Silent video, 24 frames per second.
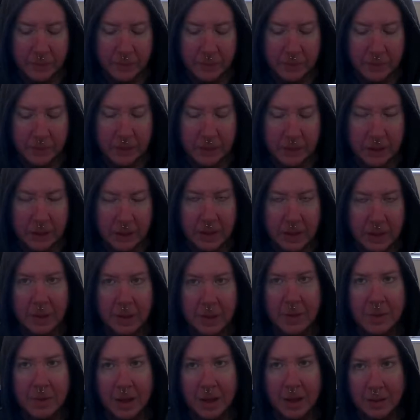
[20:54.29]
And I'm not
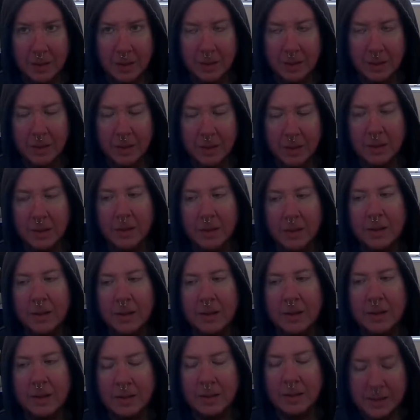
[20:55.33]
insane.